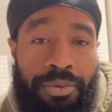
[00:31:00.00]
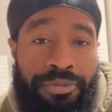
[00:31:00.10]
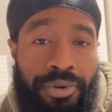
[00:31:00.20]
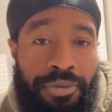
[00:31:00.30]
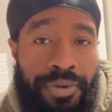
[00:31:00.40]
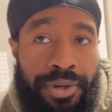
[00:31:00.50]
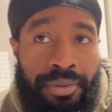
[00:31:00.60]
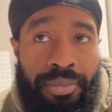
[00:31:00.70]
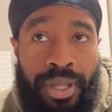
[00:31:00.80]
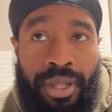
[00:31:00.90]
vote for
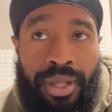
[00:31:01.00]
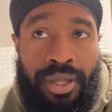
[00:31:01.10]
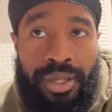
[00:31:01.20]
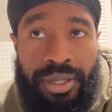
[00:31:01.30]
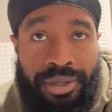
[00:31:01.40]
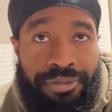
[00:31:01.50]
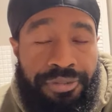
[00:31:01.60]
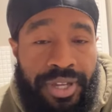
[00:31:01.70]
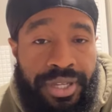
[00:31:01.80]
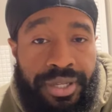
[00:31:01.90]
them. If
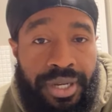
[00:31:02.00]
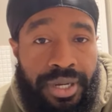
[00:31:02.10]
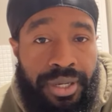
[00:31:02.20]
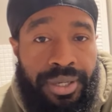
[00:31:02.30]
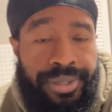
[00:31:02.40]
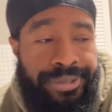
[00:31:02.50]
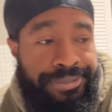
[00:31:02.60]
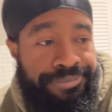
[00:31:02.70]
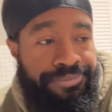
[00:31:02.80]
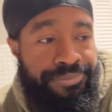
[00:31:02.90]
a
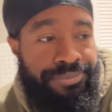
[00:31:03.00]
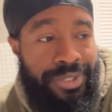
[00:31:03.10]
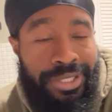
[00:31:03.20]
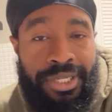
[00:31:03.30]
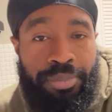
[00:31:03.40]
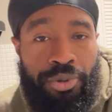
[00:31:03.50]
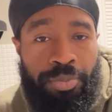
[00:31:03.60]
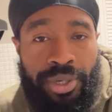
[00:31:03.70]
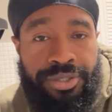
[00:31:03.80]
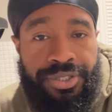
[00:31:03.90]
liberal
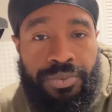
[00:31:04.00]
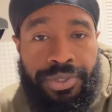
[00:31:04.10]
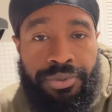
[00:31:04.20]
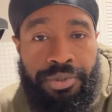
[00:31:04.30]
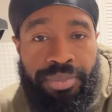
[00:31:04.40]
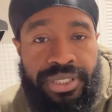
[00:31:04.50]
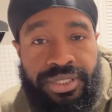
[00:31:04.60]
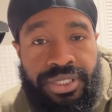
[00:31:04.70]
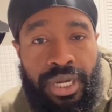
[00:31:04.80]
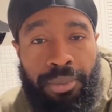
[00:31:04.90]
person would do the best
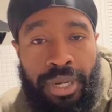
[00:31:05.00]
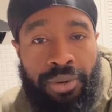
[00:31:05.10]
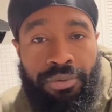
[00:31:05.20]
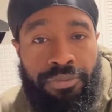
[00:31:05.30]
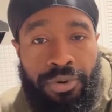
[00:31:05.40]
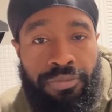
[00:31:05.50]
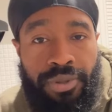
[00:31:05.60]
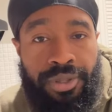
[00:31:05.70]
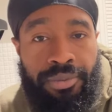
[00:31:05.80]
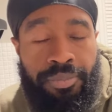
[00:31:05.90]
job, I would vote for
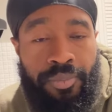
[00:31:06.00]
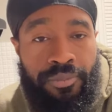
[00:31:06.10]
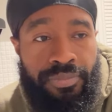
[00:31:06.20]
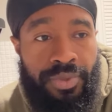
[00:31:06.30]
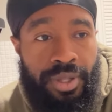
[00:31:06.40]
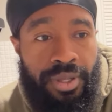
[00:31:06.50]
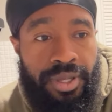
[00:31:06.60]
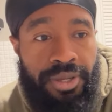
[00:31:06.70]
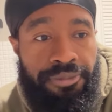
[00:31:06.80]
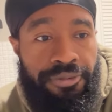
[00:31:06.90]
them.
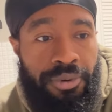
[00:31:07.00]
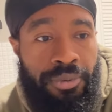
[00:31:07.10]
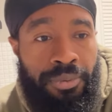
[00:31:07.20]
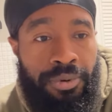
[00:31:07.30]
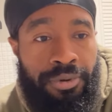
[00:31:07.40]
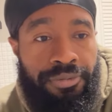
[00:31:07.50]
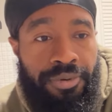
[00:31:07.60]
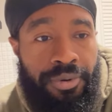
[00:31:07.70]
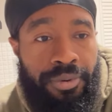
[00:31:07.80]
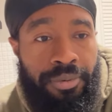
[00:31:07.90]
If a
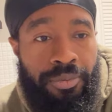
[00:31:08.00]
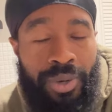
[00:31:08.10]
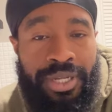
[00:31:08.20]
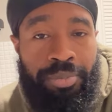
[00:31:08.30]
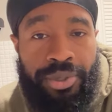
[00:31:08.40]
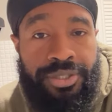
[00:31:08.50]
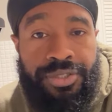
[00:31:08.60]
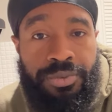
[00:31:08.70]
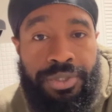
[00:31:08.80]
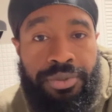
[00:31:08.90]
white
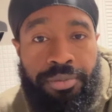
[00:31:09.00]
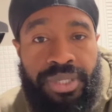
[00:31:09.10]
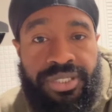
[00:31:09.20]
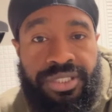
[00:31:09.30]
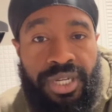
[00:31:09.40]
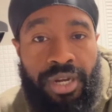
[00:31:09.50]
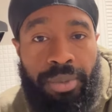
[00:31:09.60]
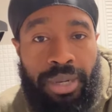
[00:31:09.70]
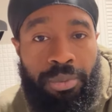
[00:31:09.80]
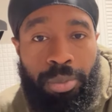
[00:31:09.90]
person would do the best job,
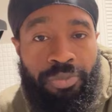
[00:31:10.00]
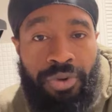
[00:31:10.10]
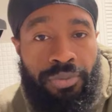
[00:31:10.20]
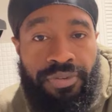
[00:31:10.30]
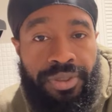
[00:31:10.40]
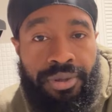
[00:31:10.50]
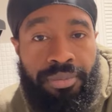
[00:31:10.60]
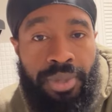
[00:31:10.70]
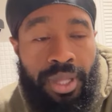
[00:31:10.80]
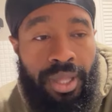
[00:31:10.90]
I would vote for them.
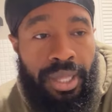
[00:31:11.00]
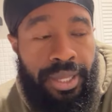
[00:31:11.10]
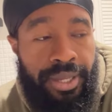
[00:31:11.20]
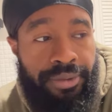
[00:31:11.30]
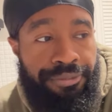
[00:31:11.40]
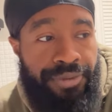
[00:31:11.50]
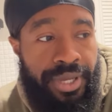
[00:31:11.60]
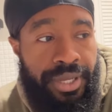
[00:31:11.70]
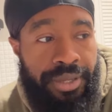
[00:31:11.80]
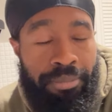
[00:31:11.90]
If
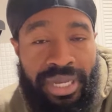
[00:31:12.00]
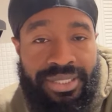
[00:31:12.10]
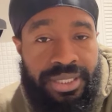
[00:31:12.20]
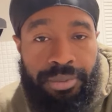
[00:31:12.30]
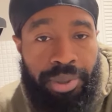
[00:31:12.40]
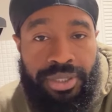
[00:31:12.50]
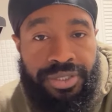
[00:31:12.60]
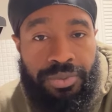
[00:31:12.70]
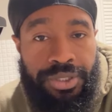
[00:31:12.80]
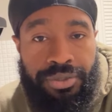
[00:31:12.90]
a Mexican
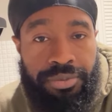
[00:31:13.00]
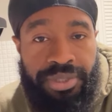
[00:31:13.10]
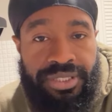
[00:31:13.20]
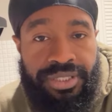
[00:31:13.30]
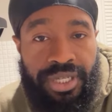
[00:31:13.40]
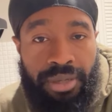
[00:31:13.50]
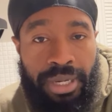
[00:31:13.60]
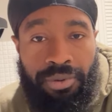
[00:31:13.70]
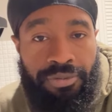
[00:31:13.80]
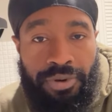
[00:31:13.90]
person would do the best job,
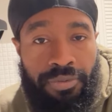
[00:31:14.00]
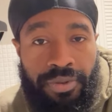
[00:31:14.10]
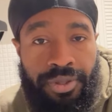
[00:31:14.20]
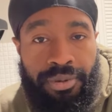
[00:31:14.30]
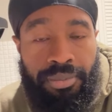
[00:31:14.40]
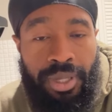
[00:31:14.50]
I would vote for them.